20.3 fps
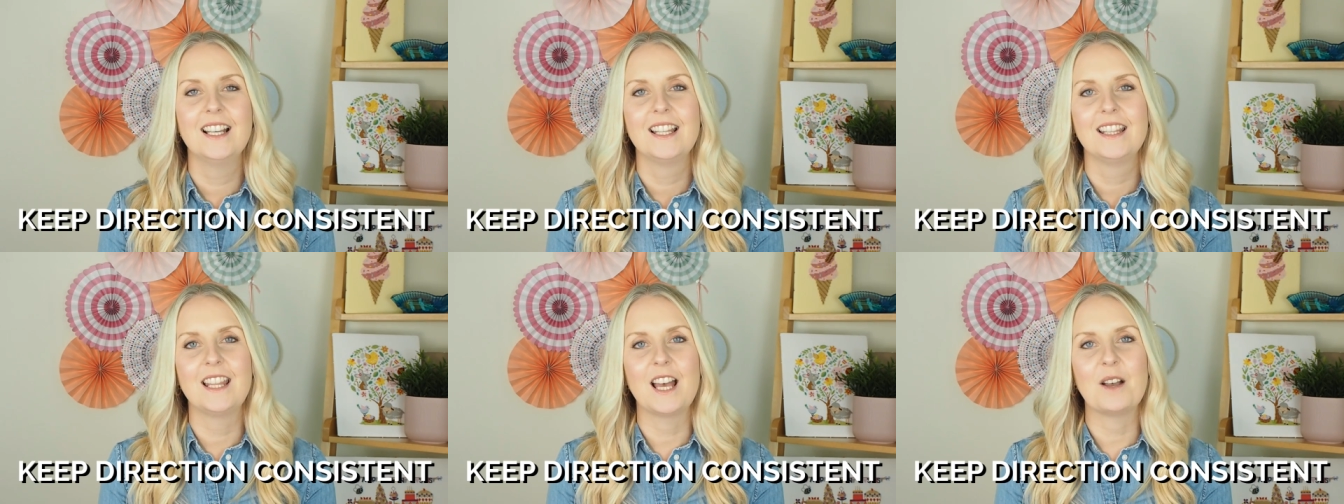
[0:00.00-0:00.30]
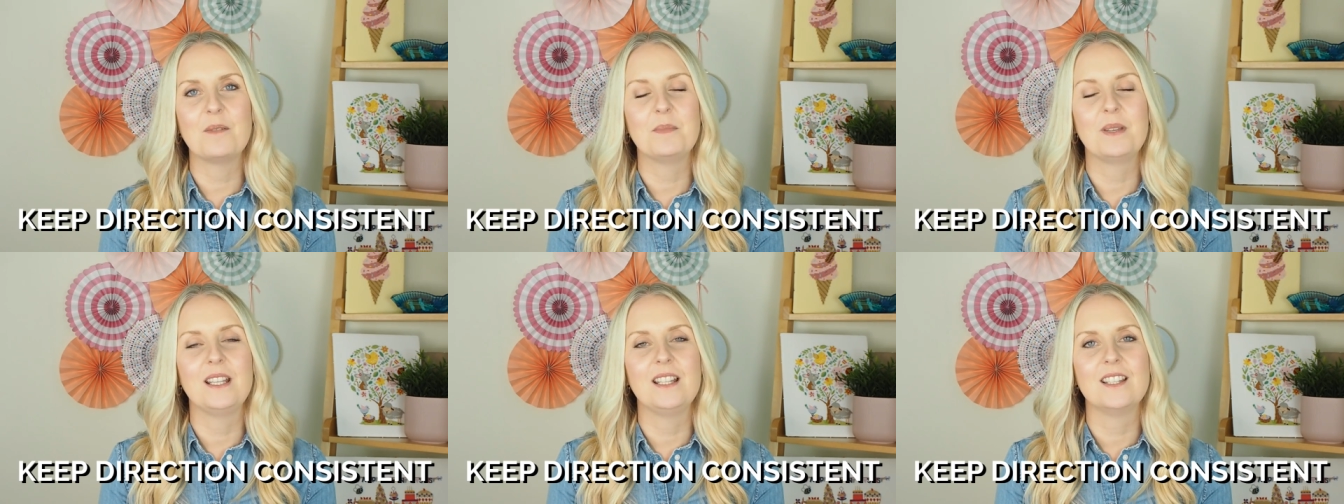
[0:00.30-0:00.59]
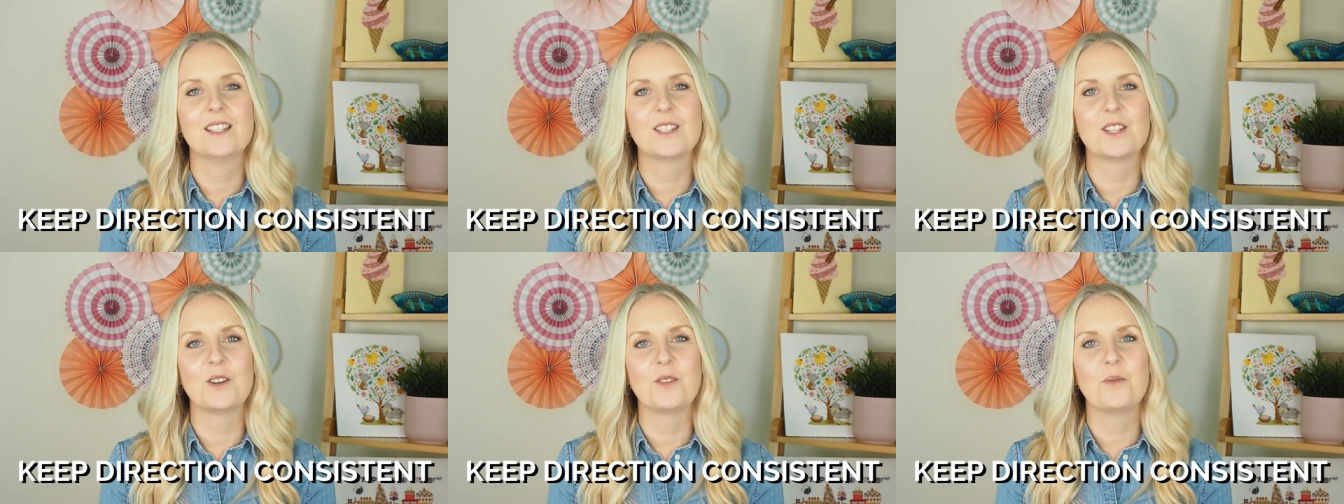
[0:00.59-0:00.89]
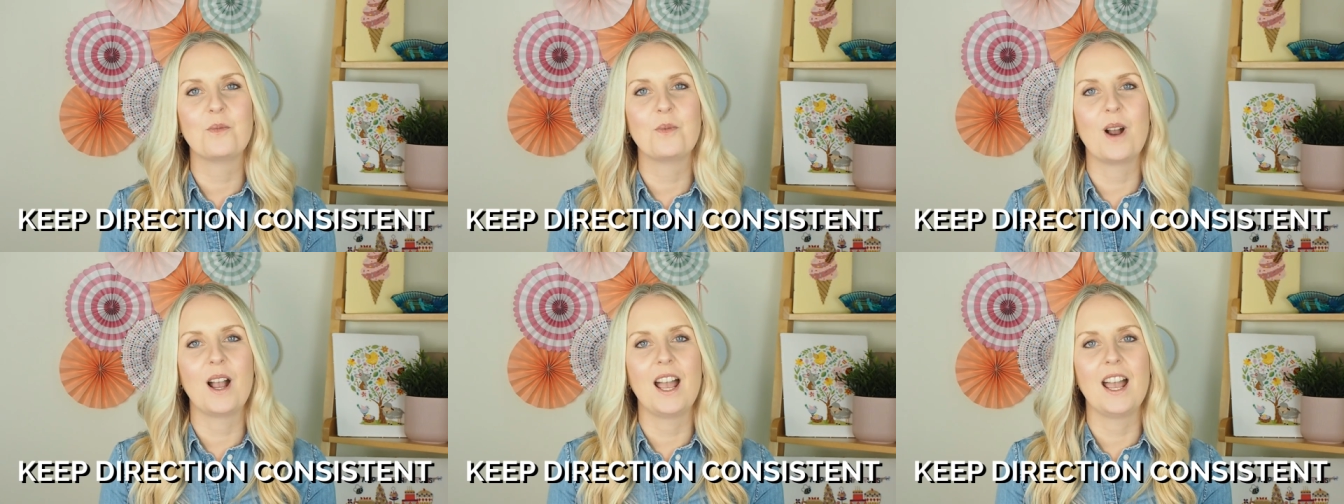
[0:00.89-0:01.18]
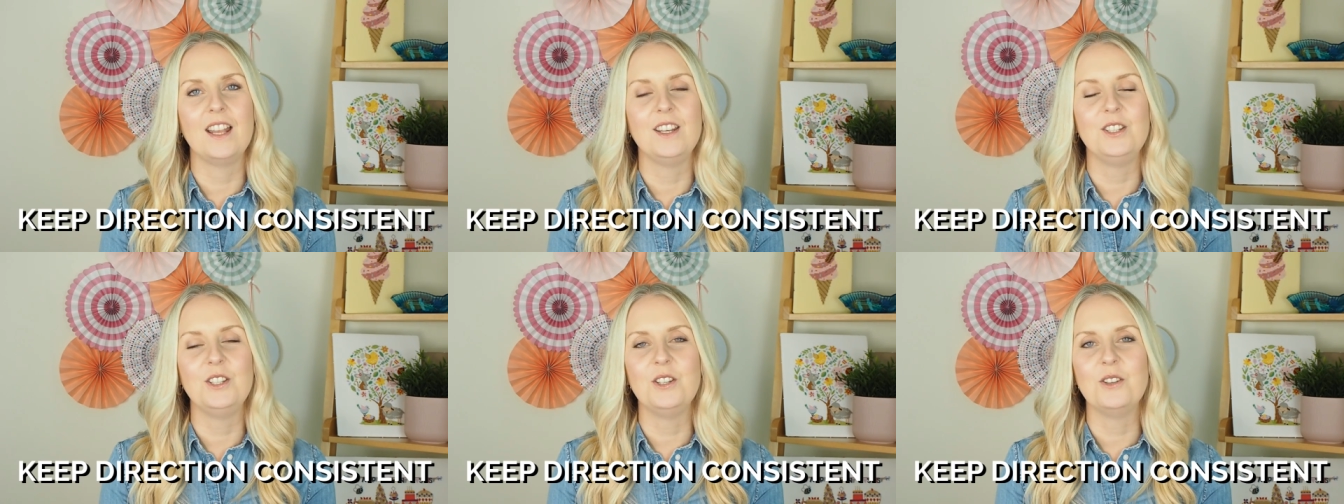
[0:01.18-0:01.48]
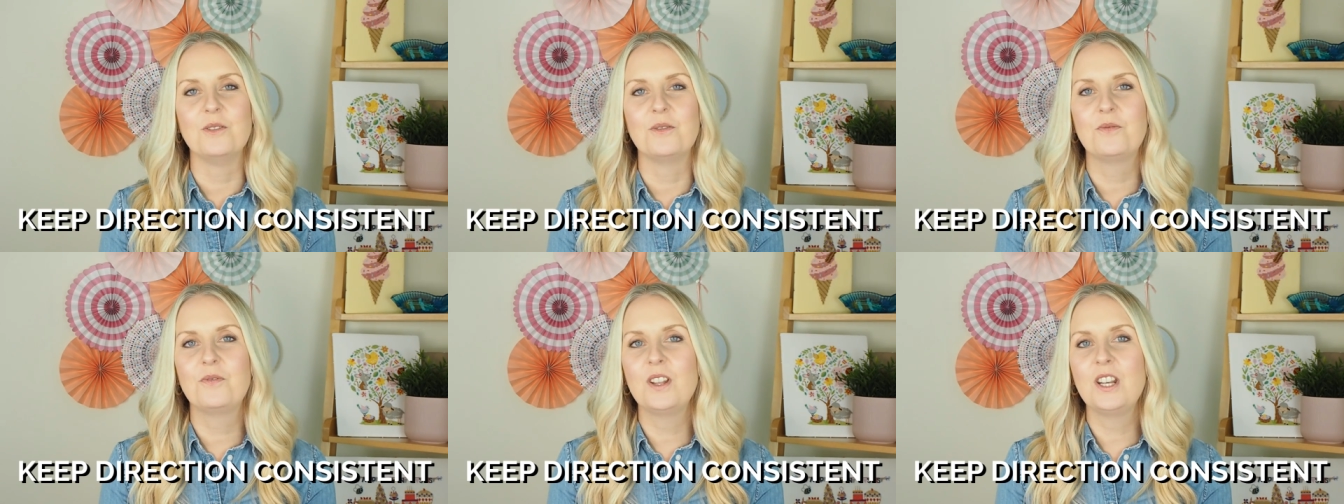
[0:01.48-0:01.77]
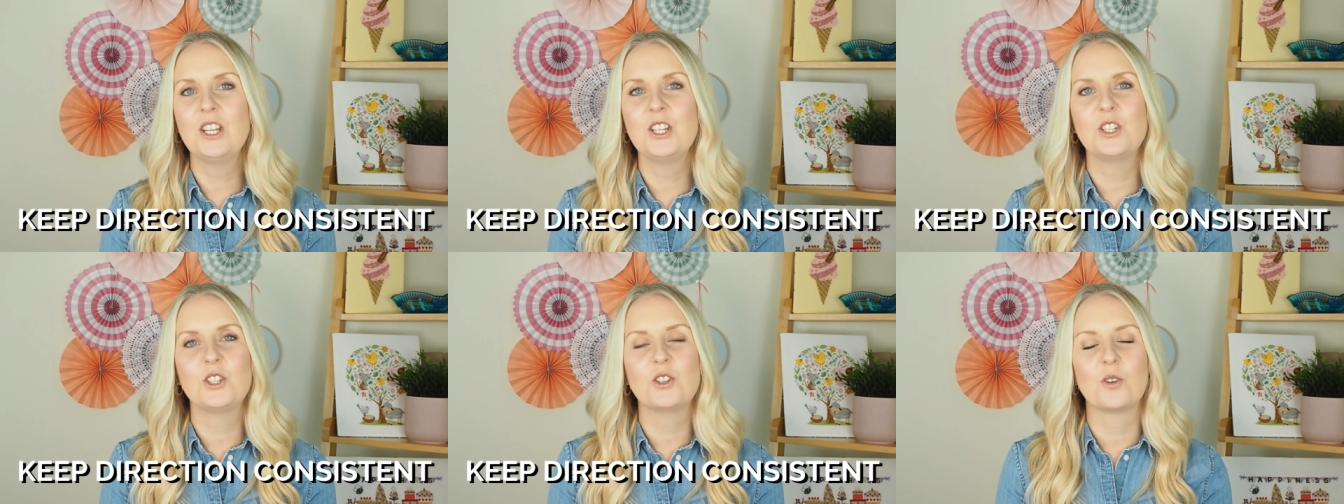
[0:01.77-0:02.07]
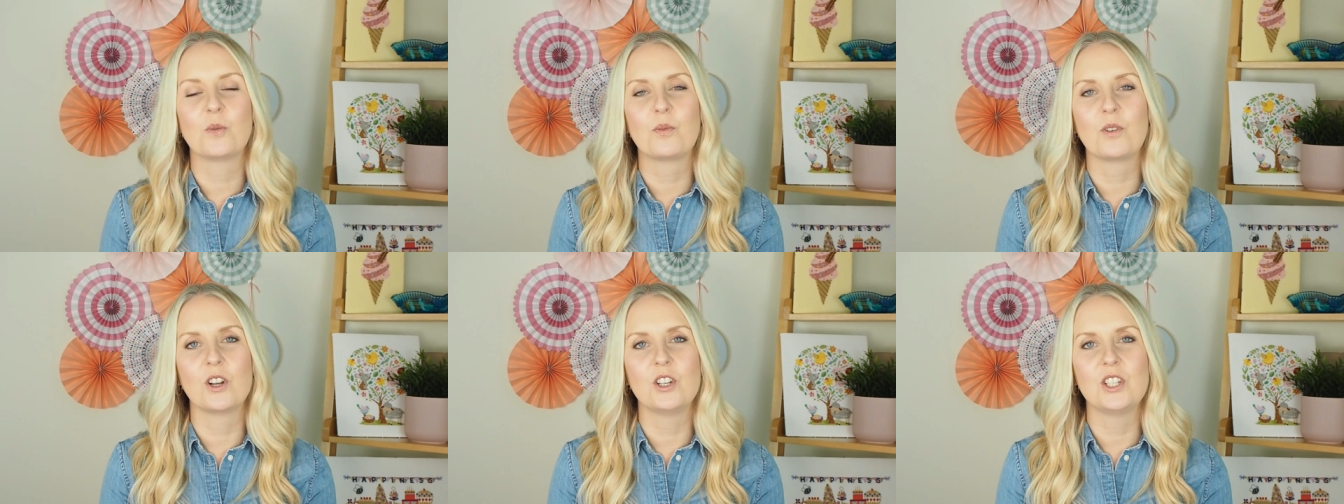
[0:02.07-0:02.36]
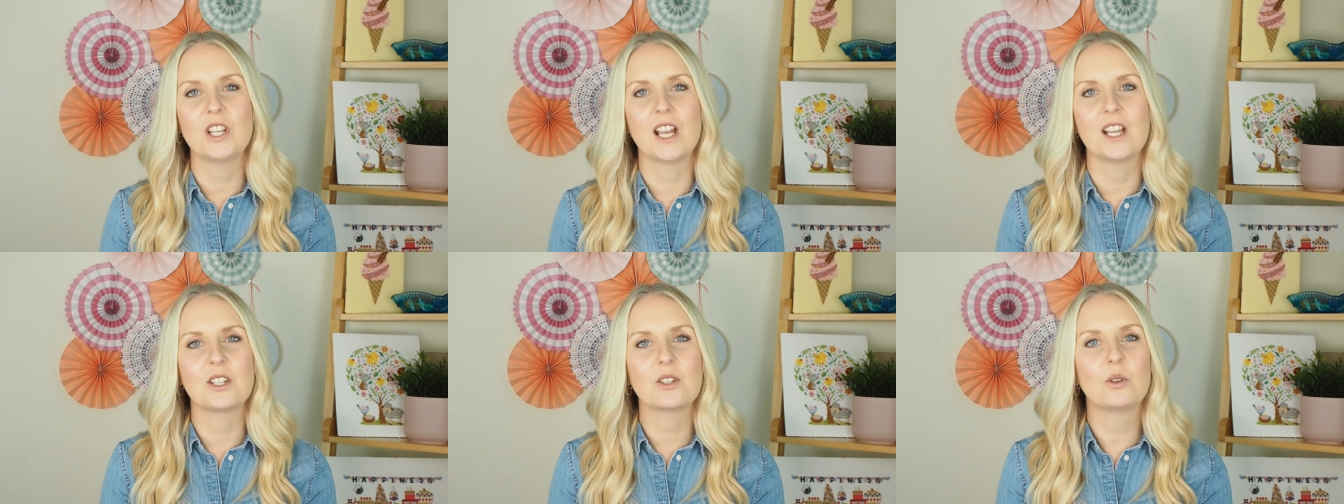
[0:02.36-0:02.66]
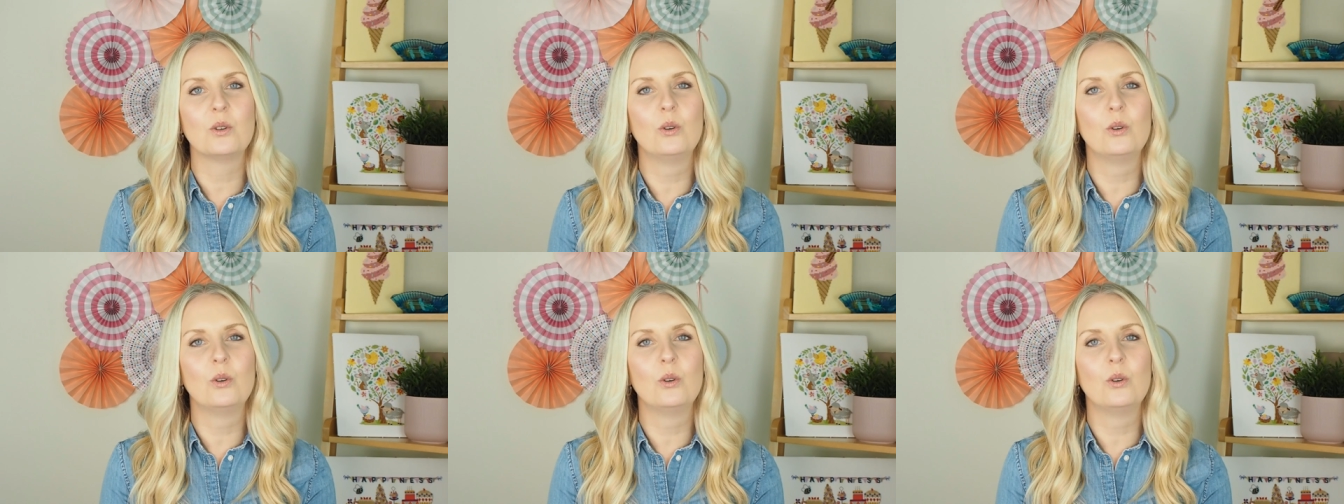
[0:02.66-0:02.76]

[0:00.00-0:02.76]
That means that when you've finished your project,